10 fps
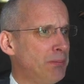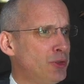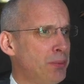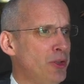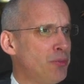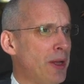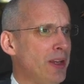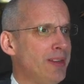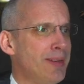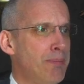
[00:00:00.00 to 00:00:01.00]
to be
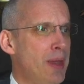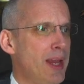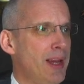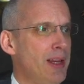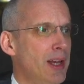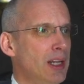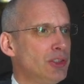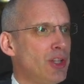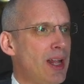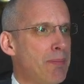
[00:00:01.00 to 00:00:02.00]
spending to me.
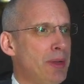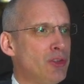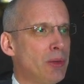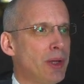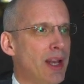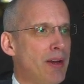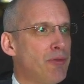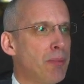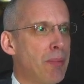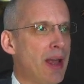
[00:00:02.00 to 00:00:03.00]
So that means I'm going to have
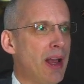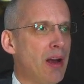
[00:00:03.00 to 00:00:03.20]
to pay